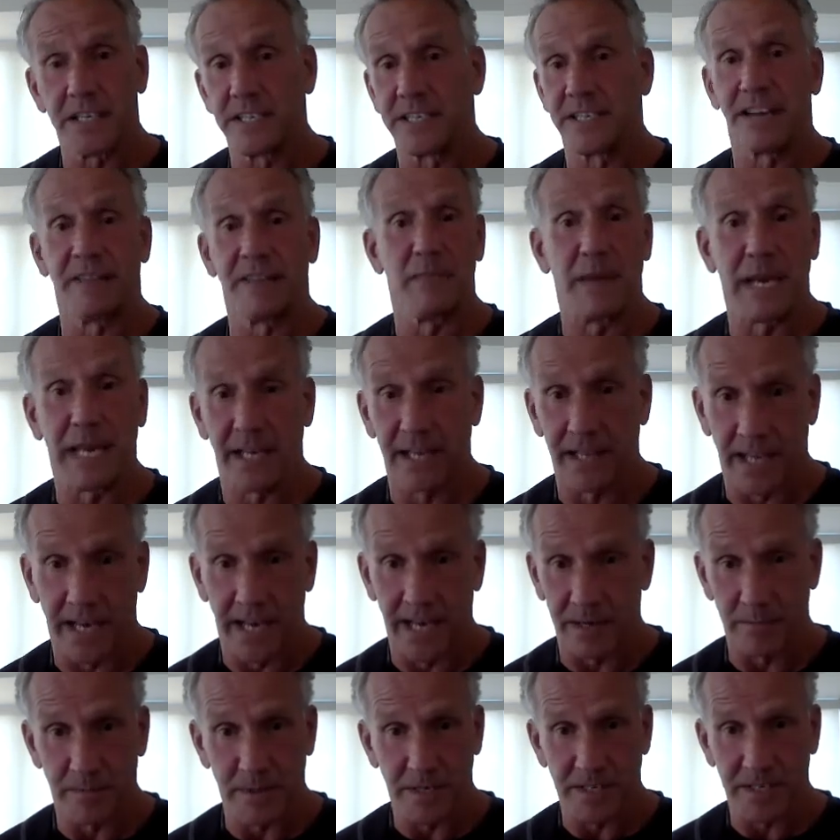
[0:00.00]
I've made a lot
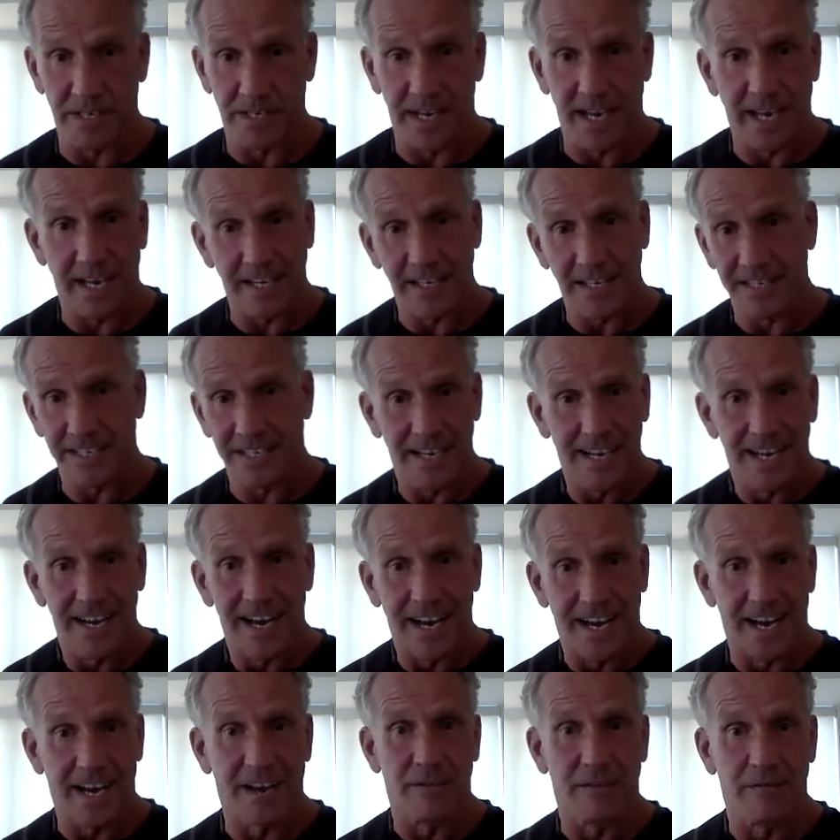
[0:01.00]
of mistakes.
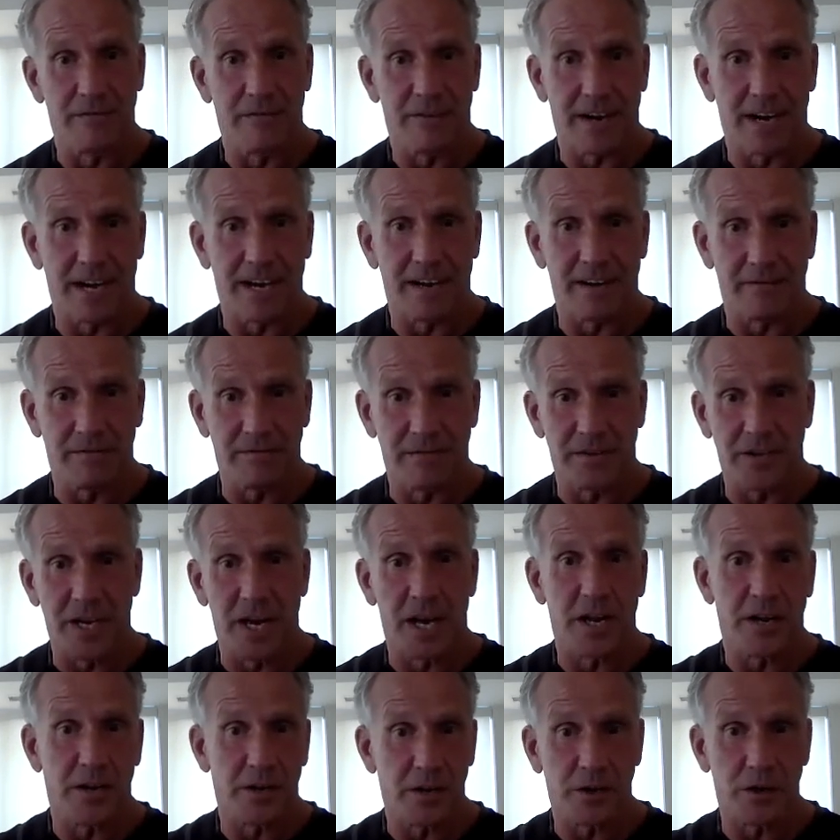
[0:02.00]
I've
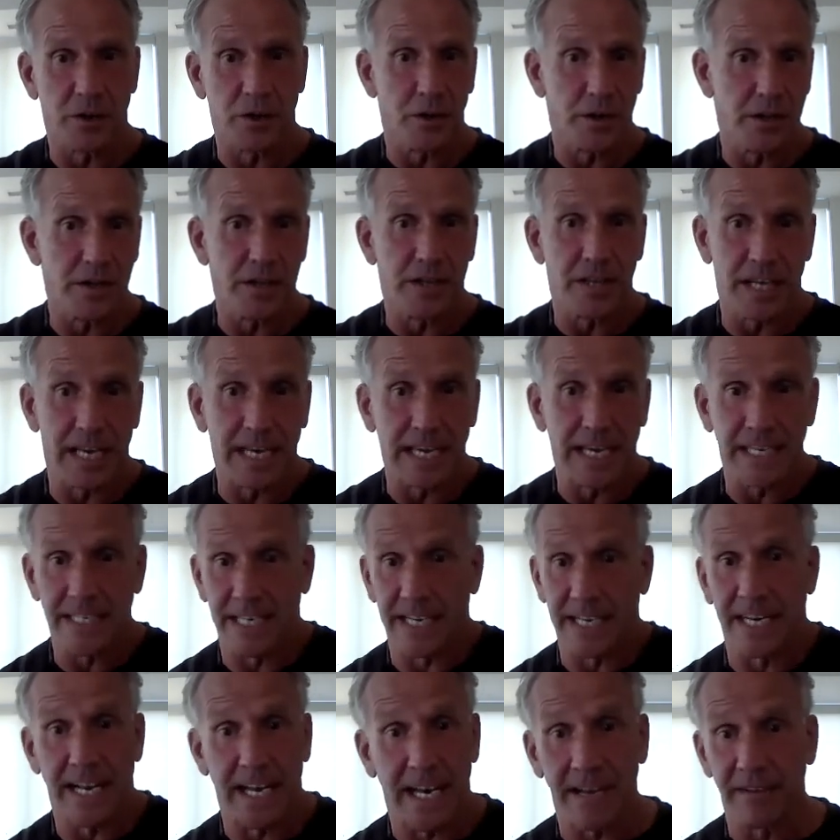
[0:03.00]
done the good things
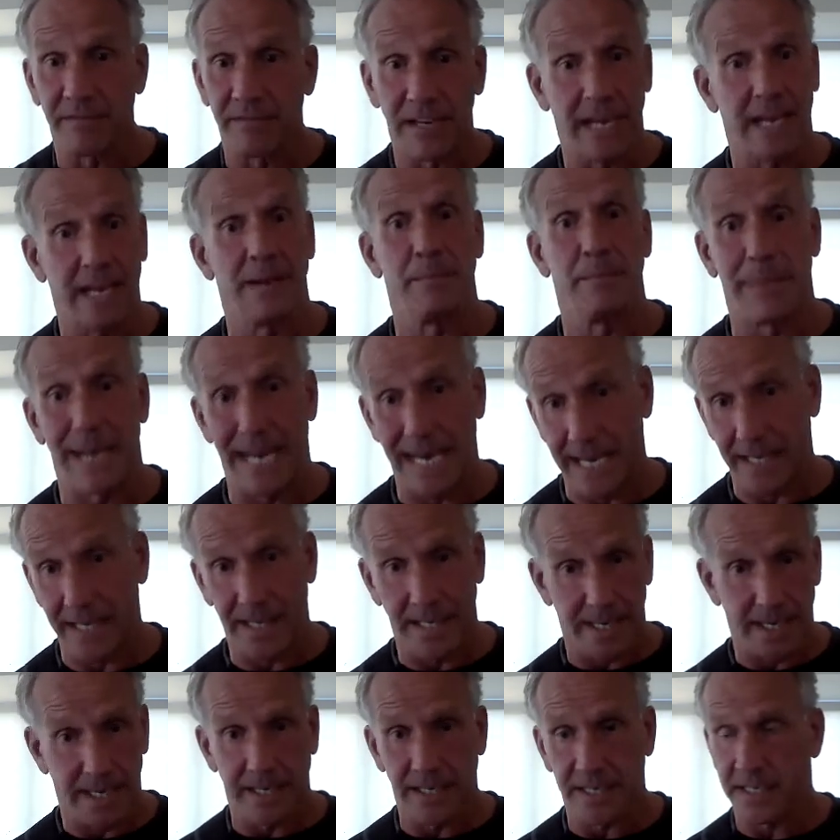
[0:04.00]
and I've done bad
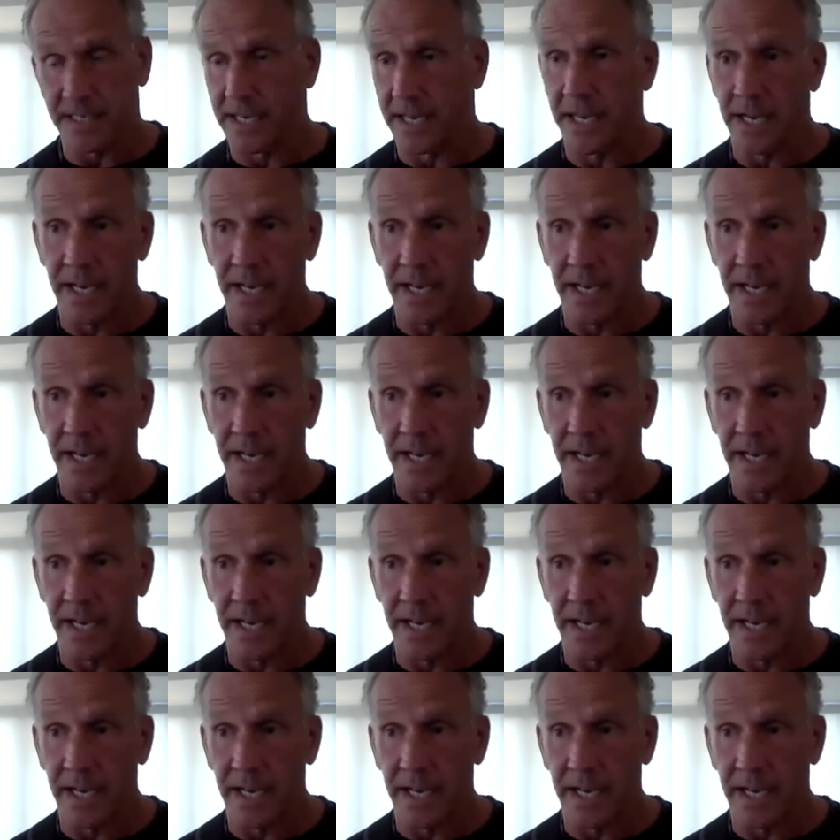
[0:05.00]
things.